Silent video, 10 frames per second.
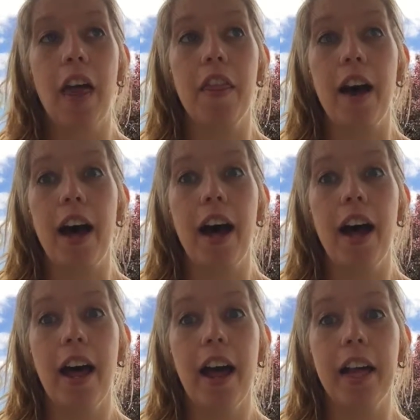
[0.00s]

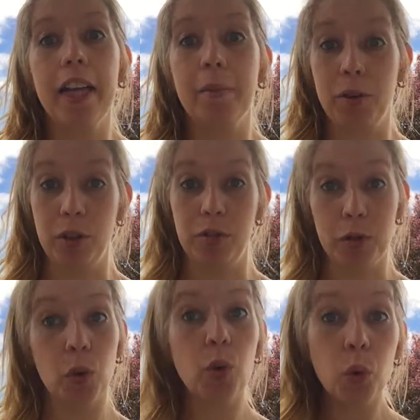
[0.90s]
that he
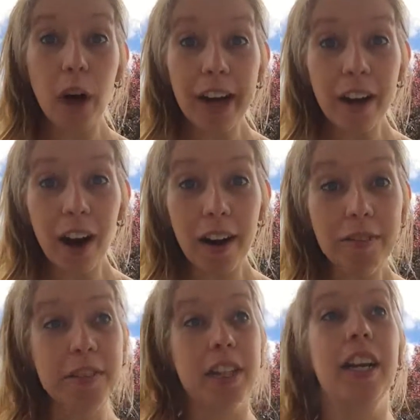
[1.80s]
moves quite
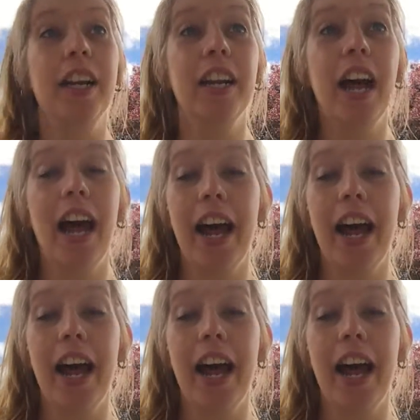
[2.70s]
often.